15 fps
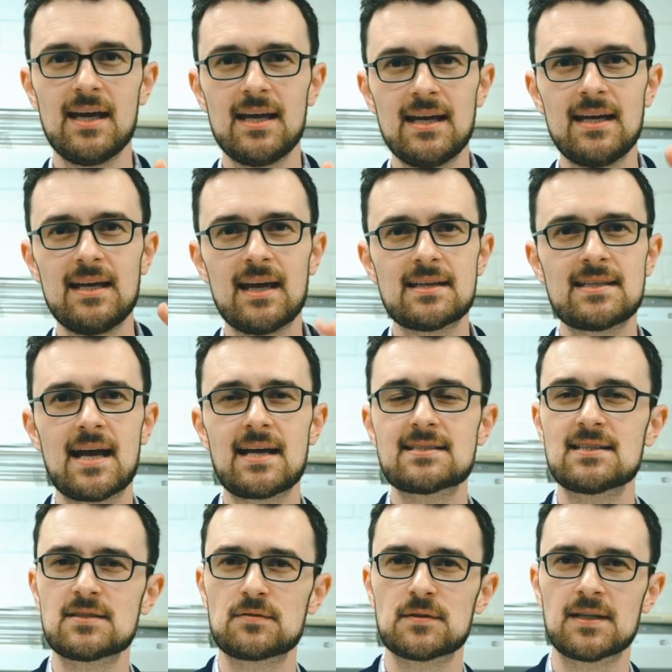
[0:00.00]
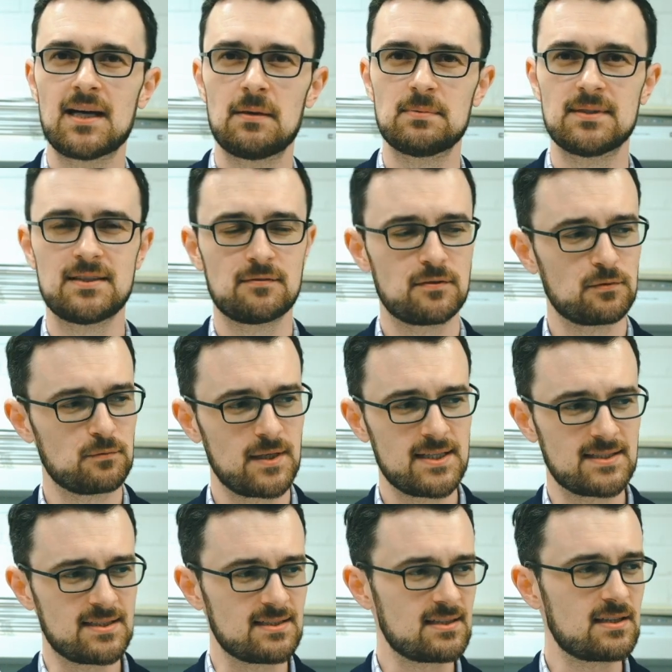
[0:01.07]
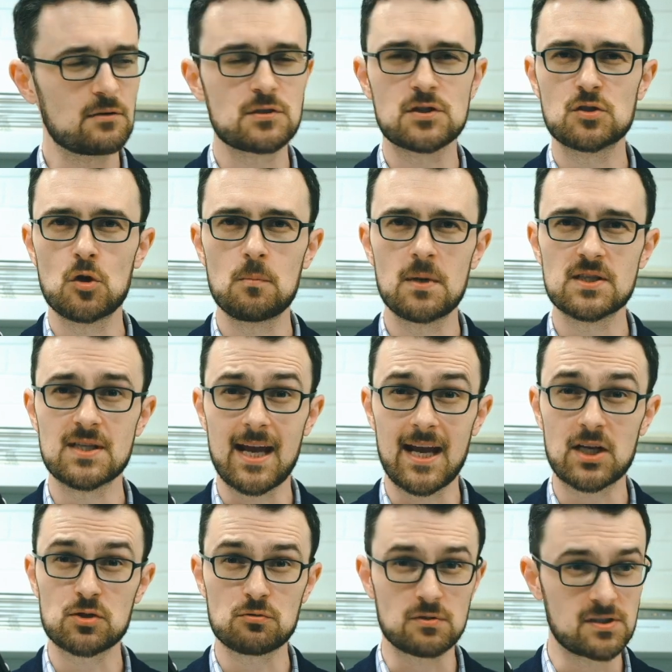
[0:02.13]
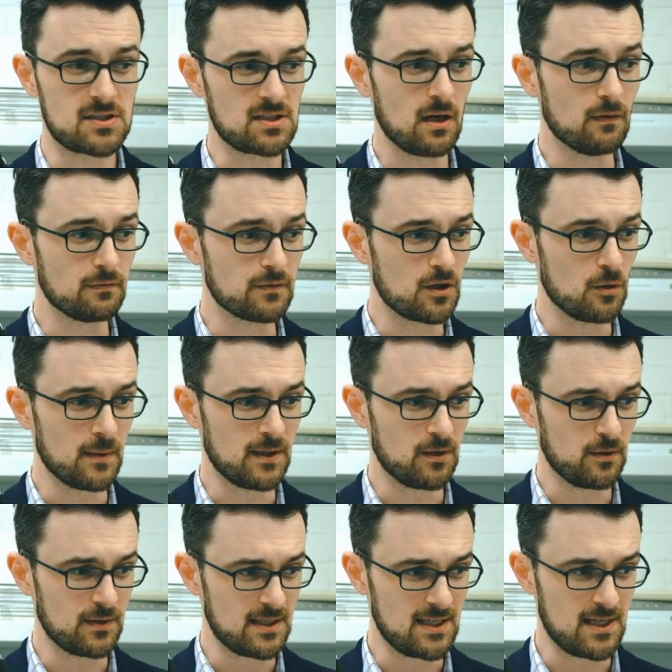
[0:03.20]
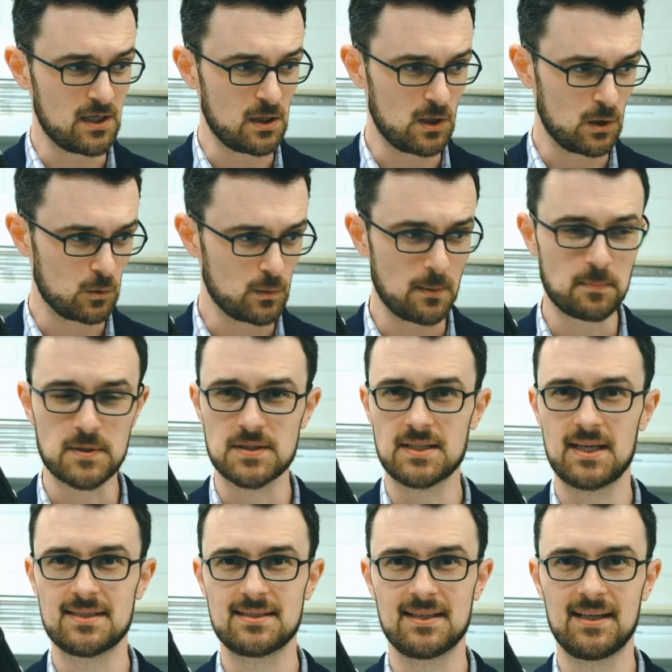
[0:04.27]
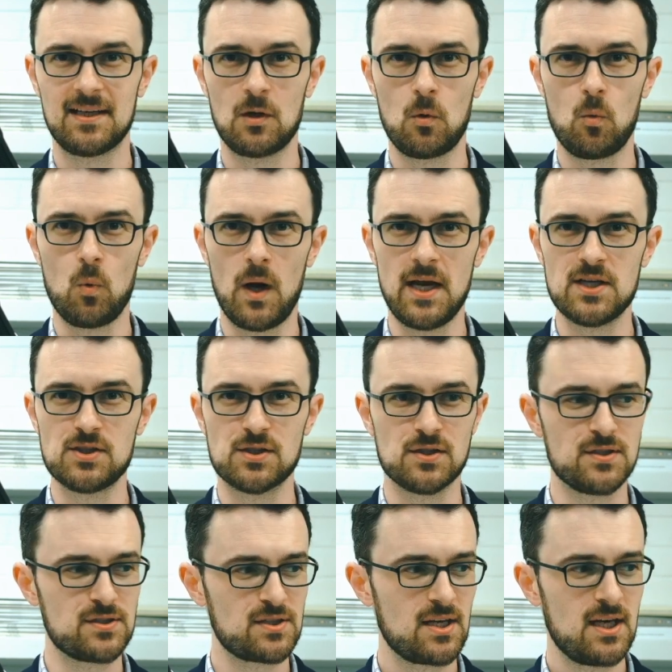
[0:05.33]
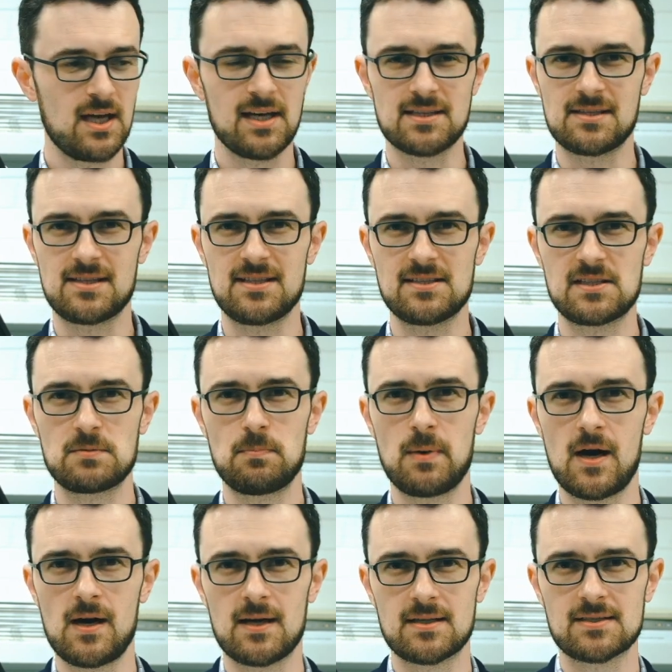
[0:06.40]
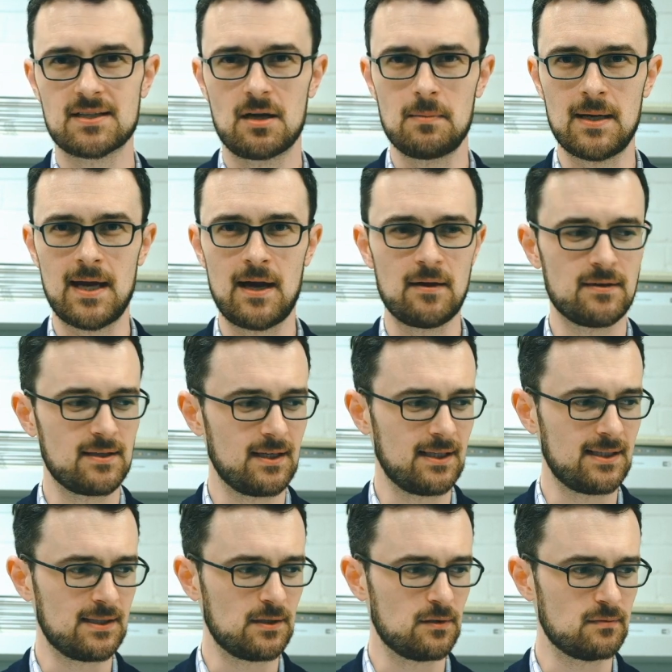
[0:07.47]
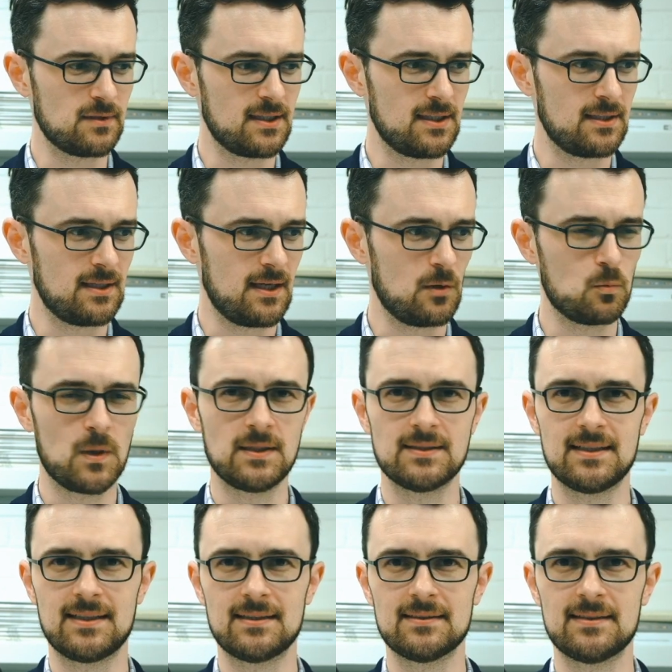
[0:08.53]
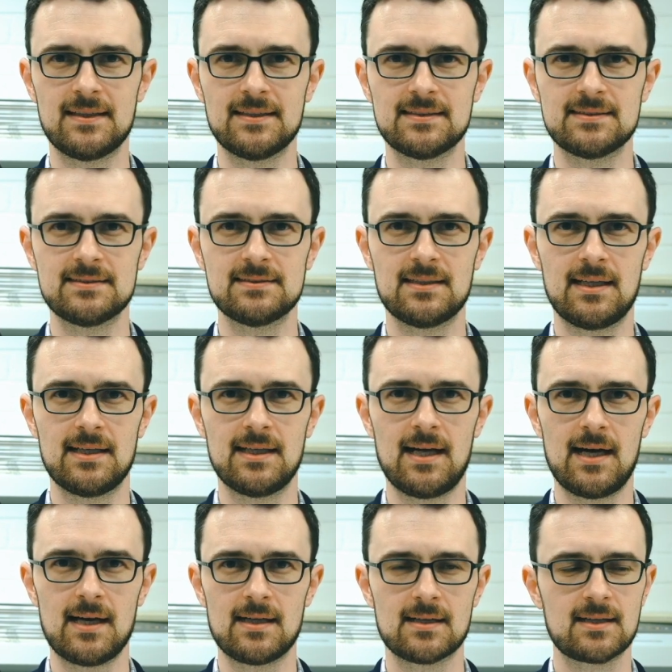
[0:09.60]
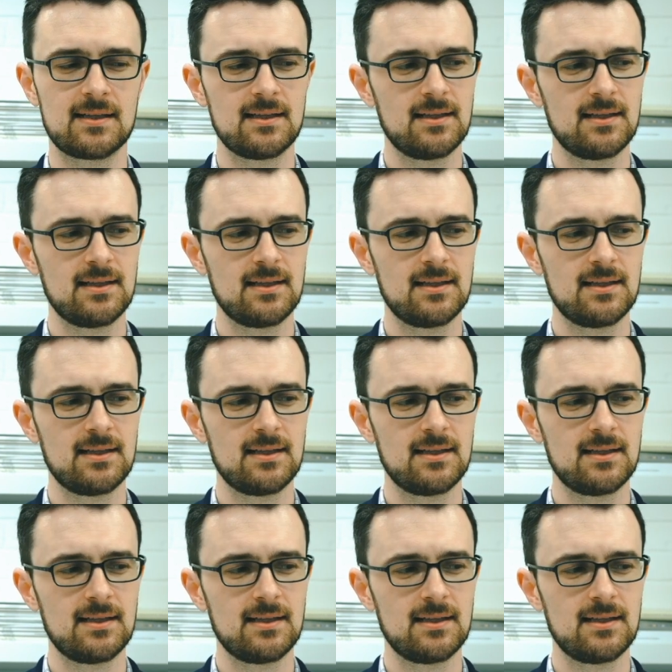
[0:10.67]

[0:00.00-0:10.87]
He attacks this for a couple of different reasons. There's so much extra stuff going on here, representing wages as these sparks coming out of a welding arc.